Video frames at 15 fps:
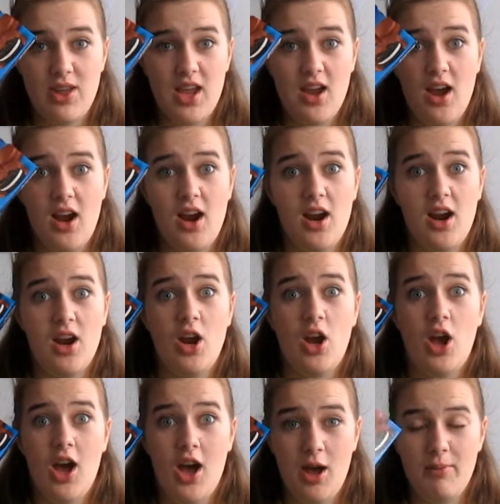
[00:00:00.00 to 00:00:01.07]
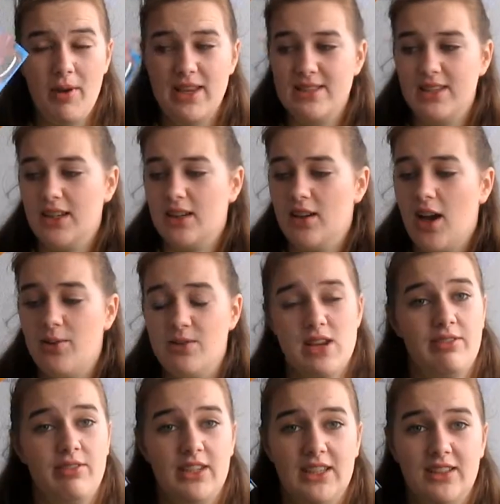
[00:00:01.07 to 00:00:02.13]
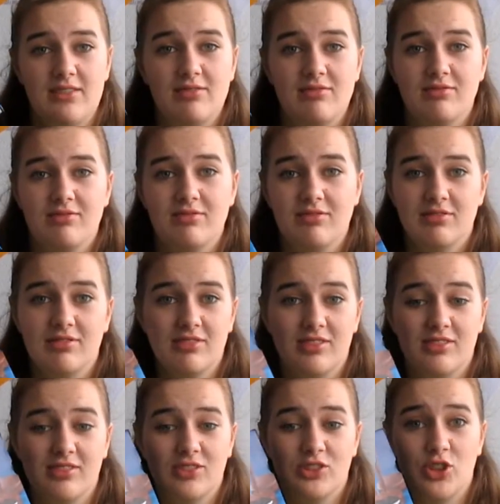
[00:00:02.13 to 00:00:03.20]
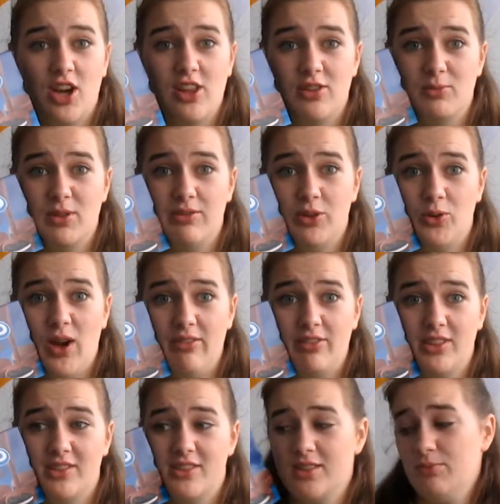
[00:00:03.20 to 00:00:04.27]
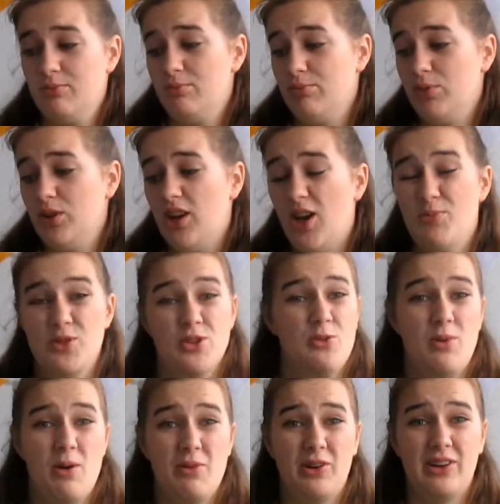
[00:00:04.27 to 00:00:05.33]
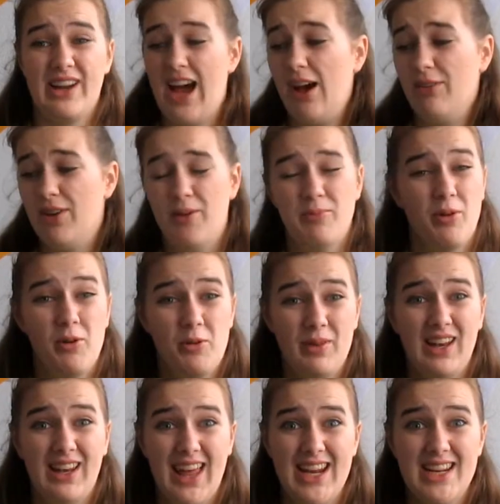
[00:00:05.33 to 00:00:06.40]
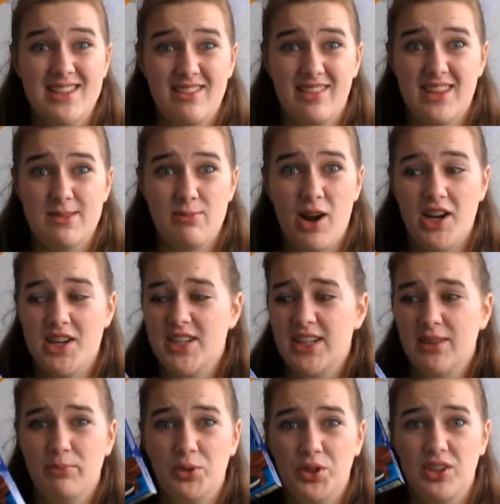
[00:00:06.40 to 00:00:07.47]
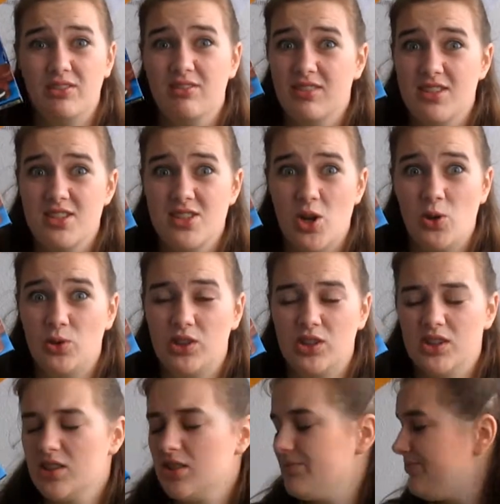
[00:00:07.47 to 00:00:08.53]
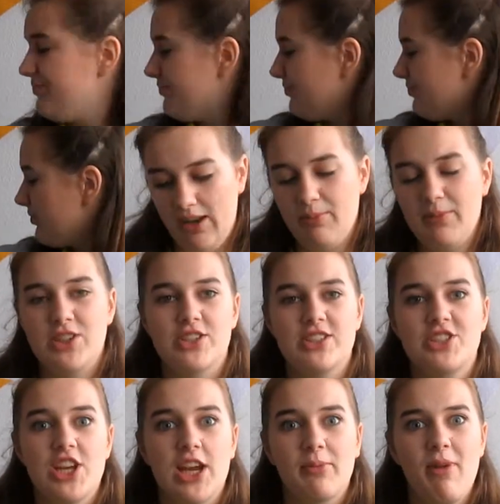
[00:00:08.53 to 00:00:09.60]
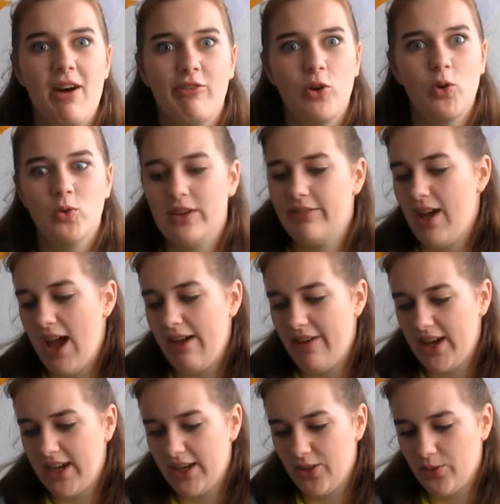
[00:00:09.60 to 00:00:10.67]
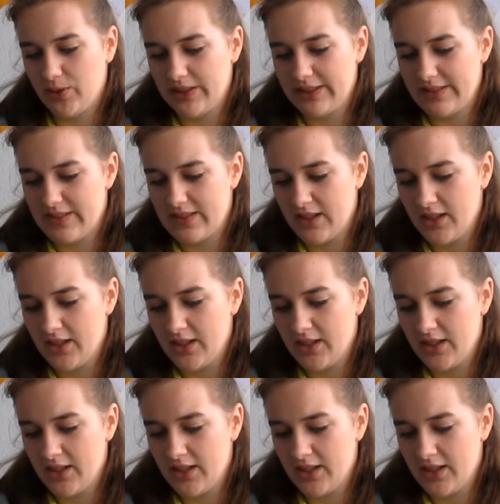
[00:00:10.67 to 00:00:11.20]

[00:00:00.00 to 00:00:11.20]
they are amazing. I would definitely try them if you haven't, but I'm sure you probably already have. I'm probably a bit late to this party, but so good. Let me just check my phone if I have any other ones.